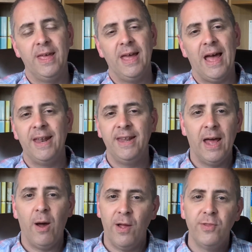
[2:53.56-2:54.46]
and in
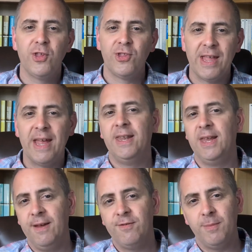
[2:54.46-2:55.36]
our
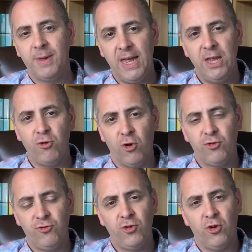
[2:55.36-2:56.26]
understanding of some key
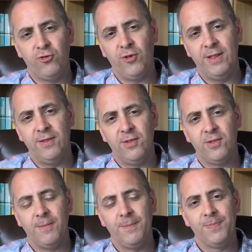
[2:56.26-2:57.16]

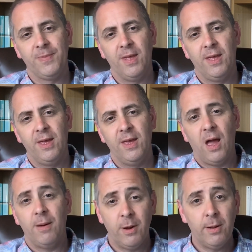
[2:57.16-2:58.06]
doctrines.
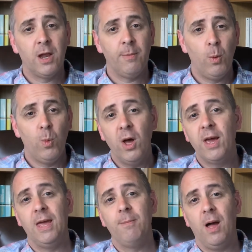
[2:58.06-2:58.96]
I'm going to be
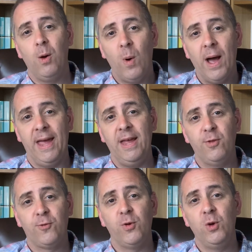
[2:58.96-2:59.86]
working my way
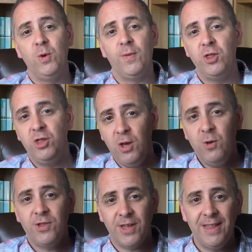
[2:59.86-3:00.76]
through the
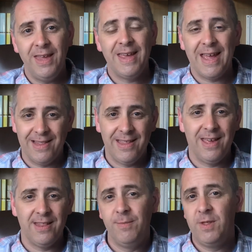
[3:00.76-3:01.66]
new City
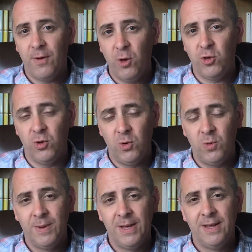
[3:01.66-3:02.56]
Catechism
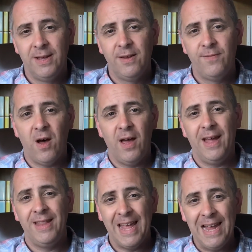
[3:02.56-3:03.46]
Devotional via
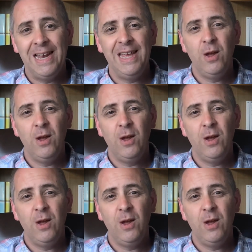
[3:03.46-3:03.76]
a daily